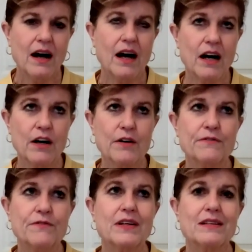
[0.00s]

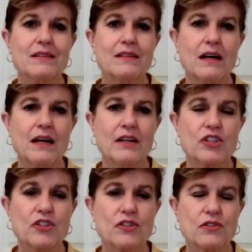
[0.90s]
of
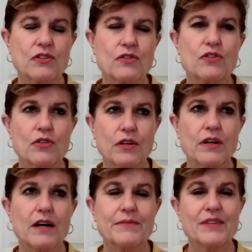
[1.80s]

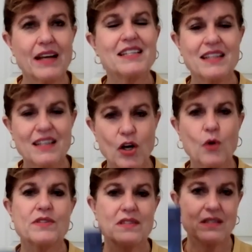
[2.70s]

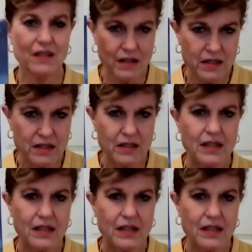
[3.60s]
1906